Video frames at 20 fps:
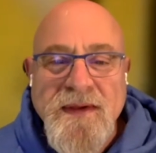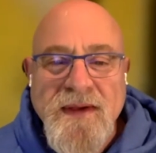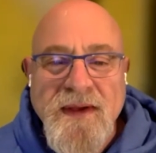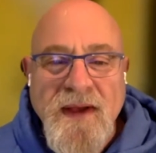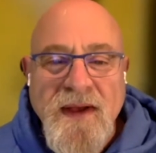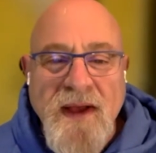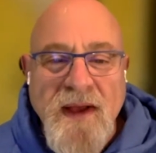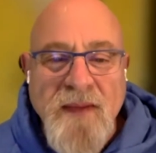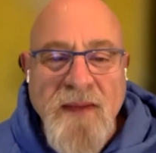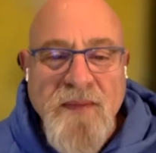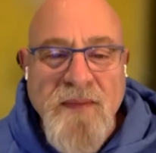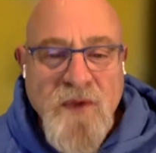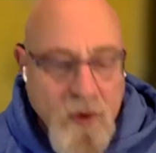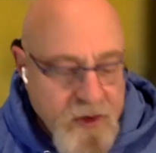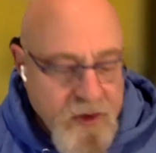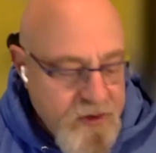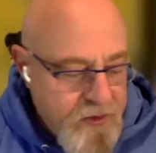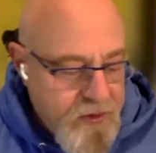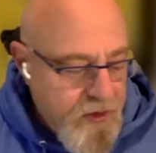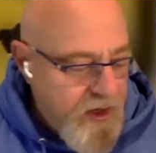uh,
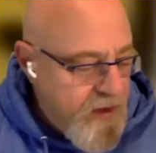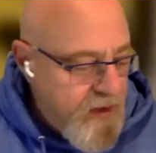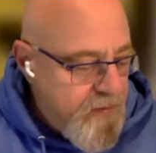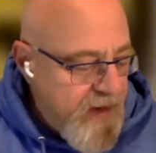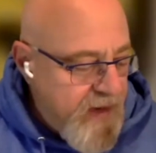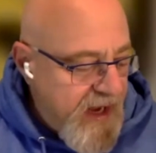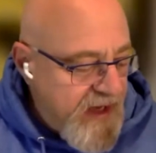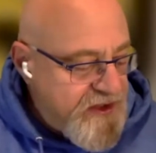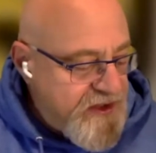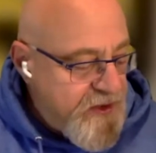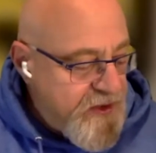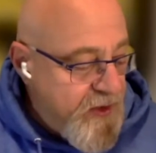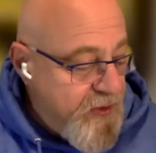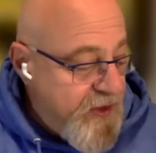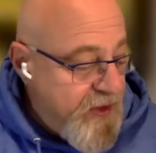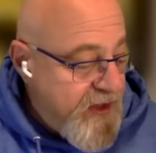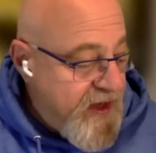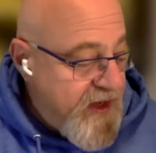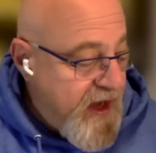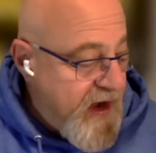good good and bad. So I
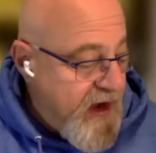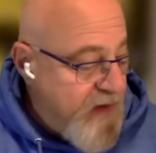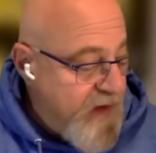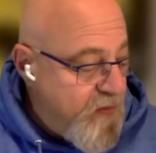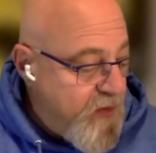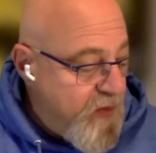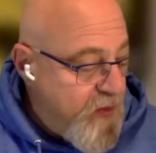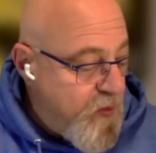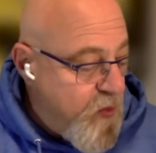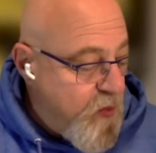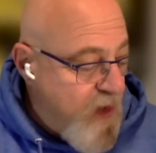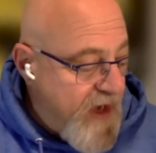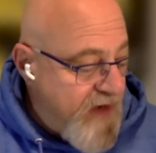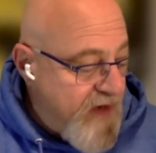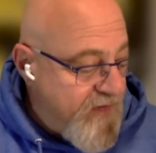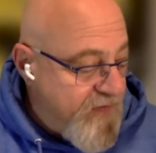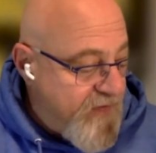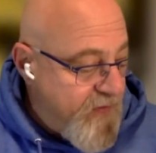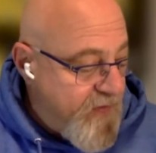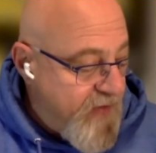really can't
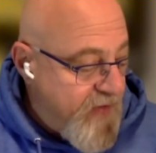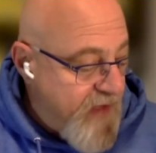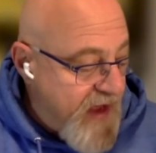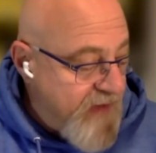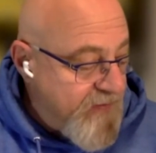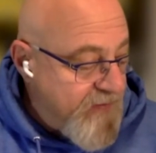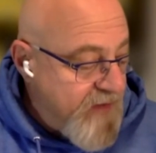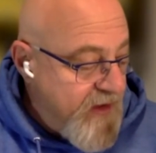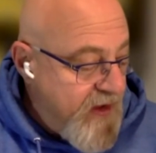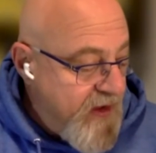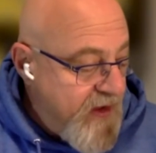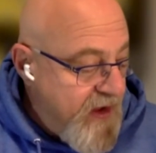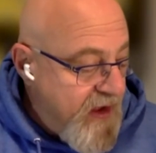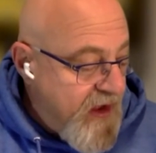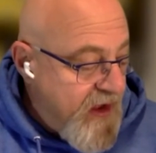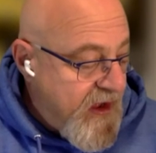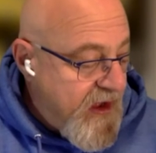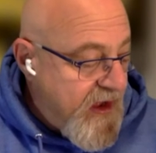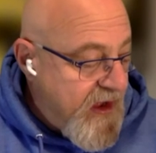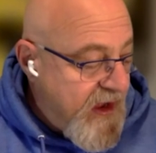wait for that.
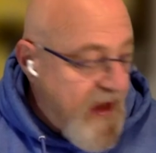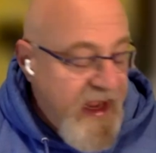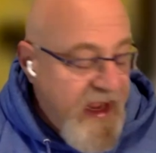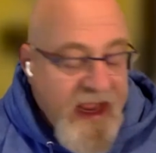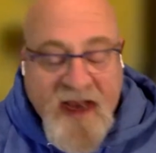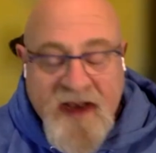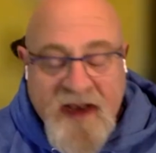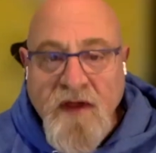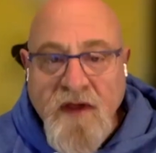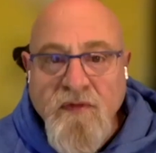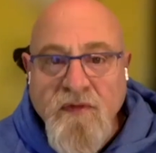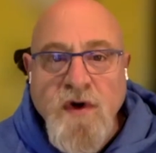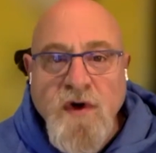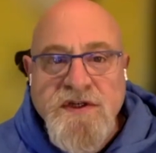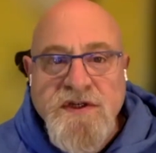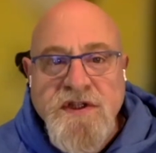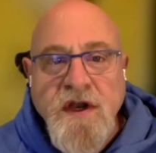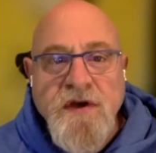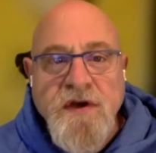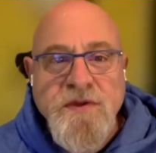Uh, and of
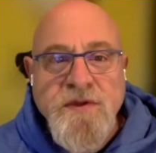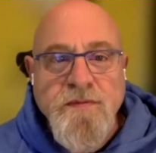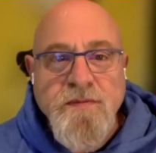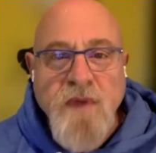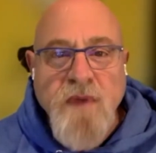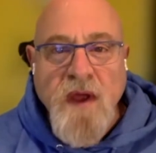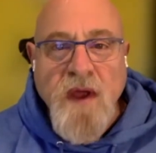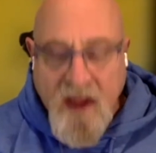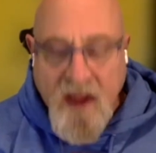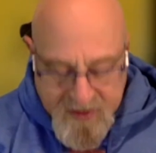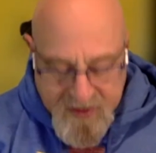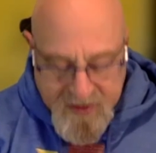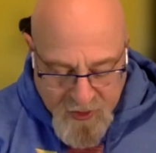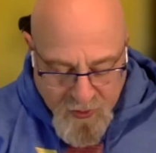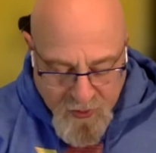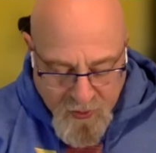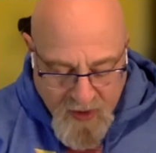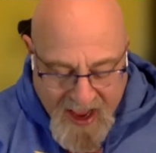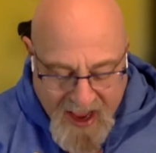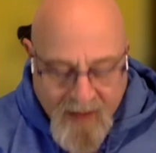course, there's some uh,
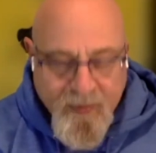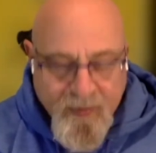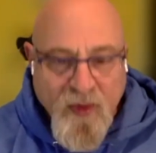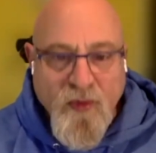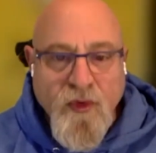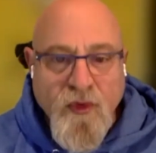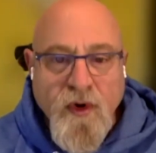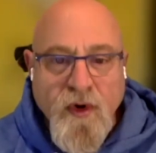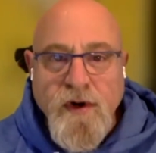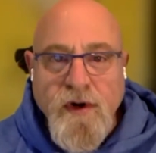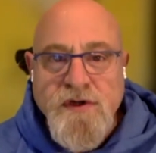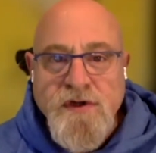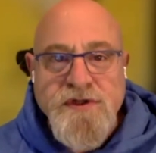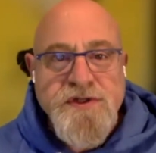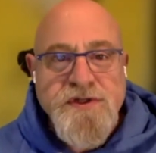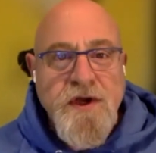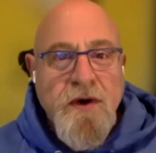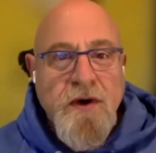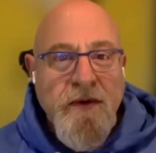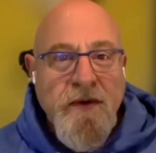new Apple rumors.
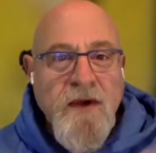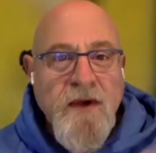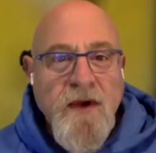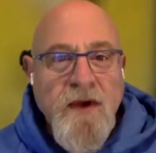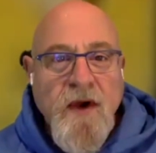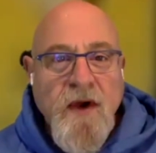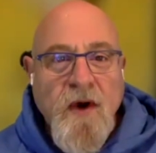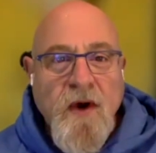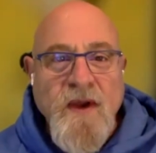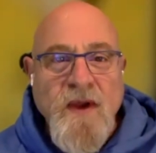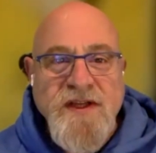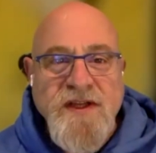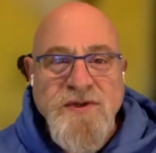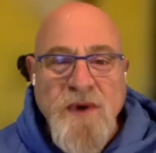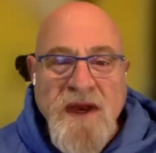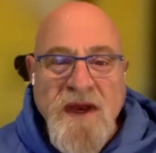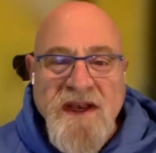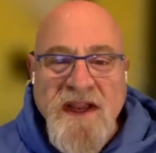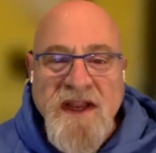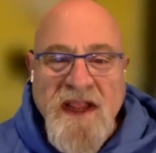So always
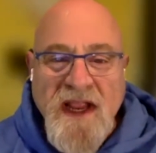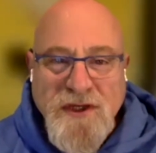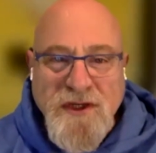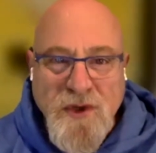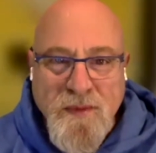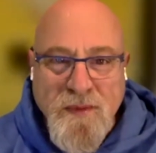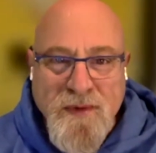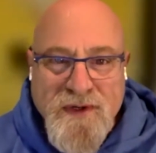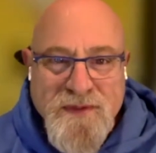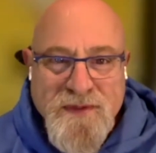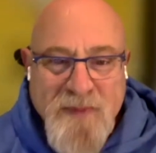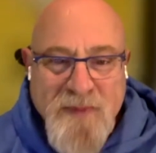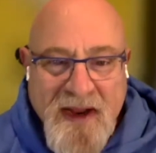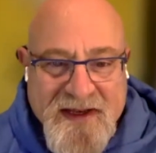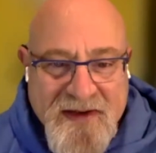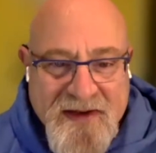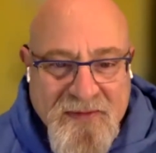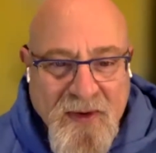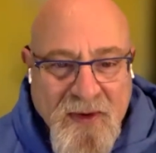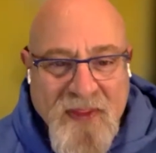great to get your
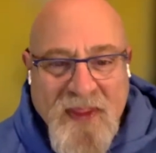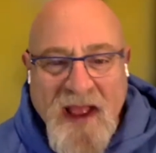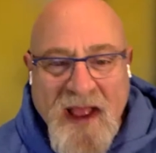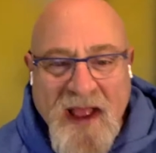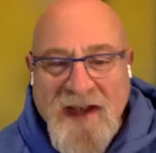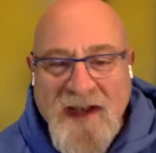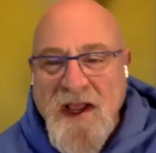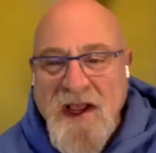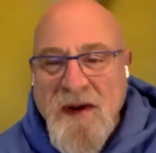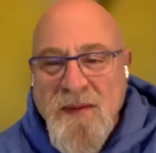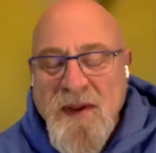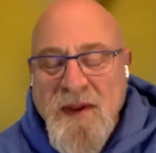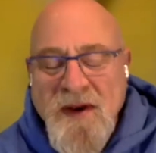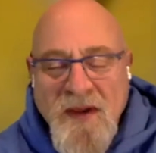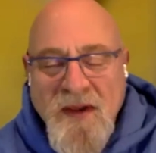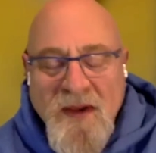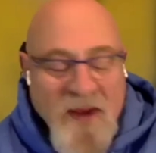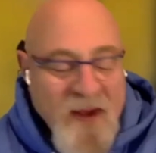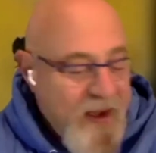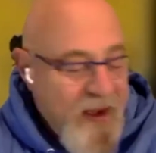perspective on that, gentlemen.
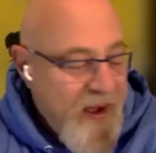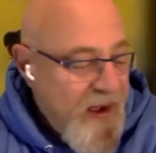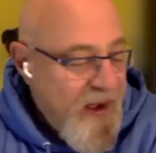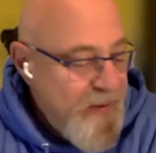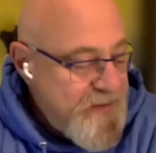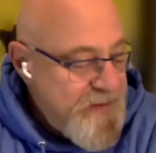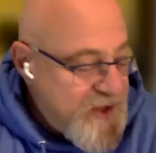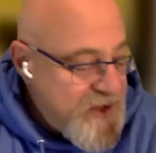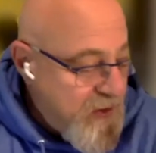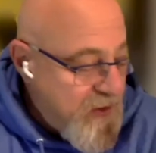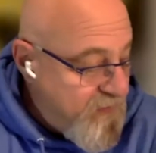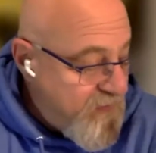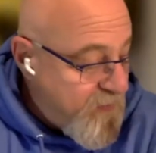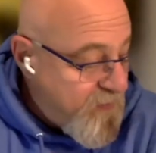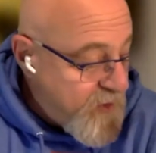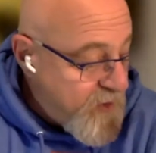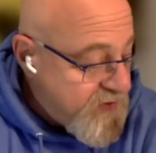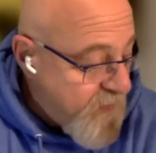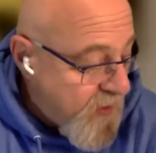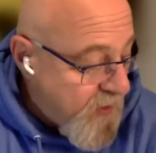Um, so
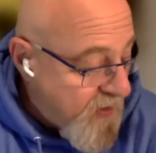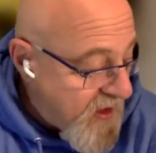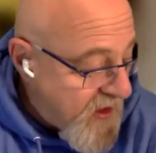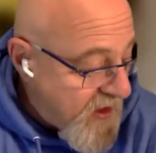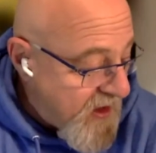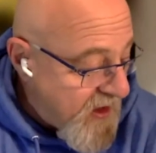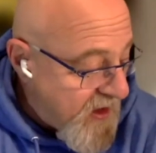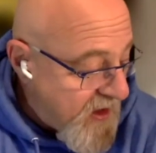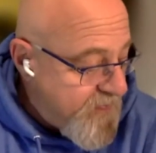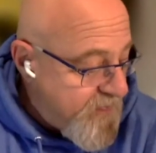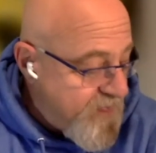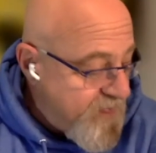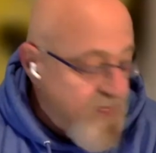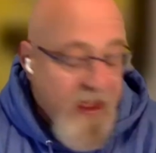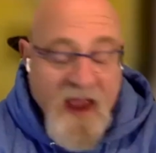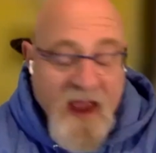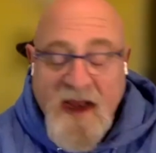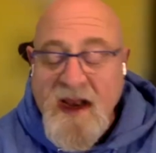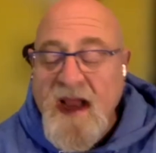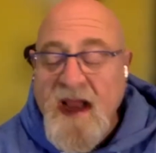first of all. Uh,
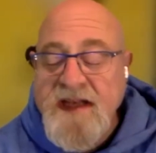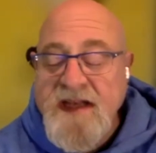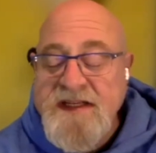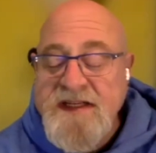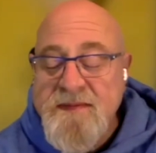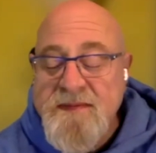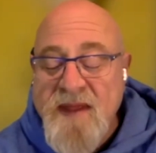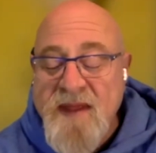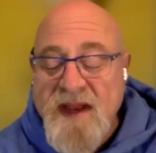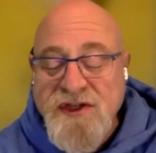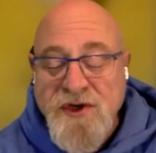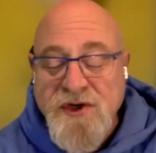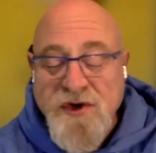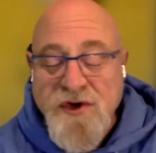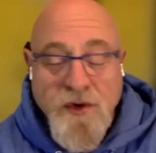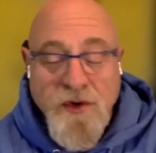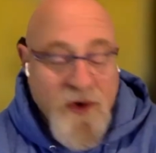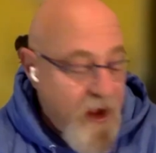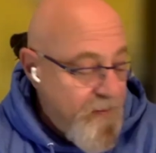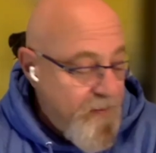I, I didn't mention
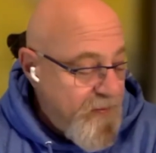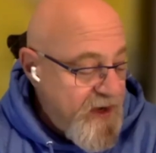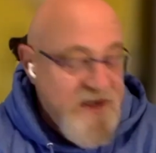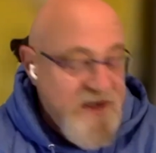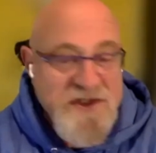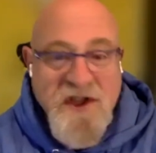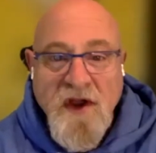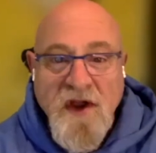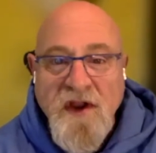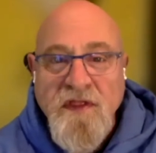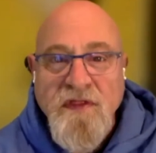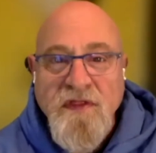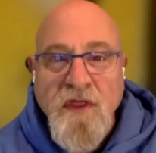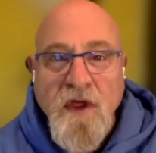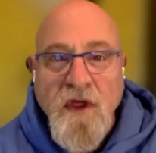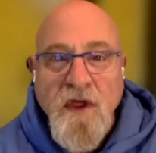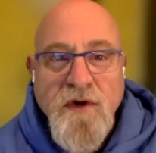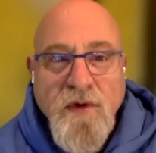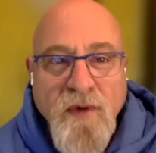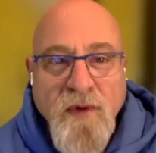your company, Sun and
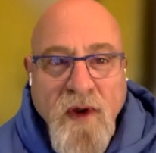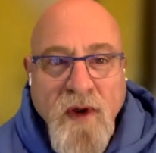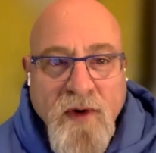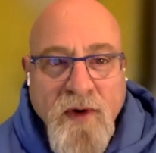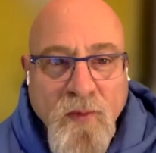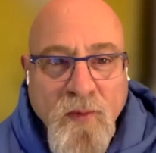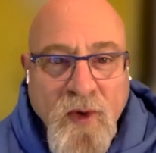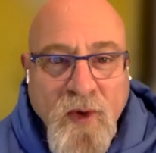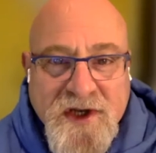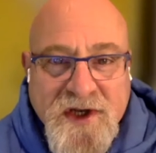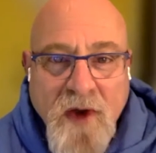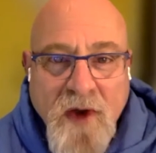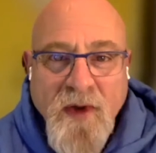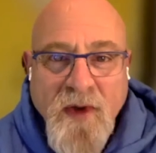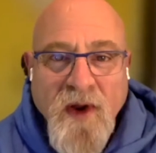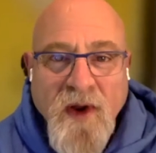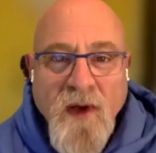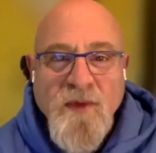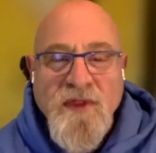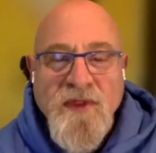Thunder, Rony. What's going
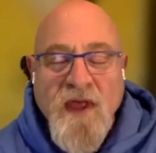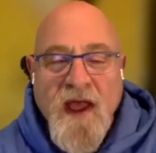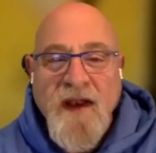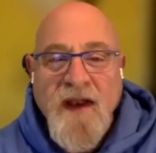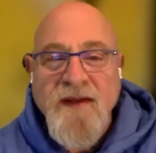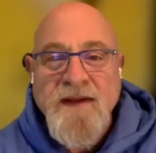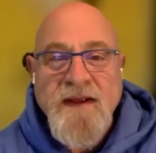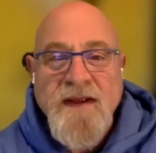on with that?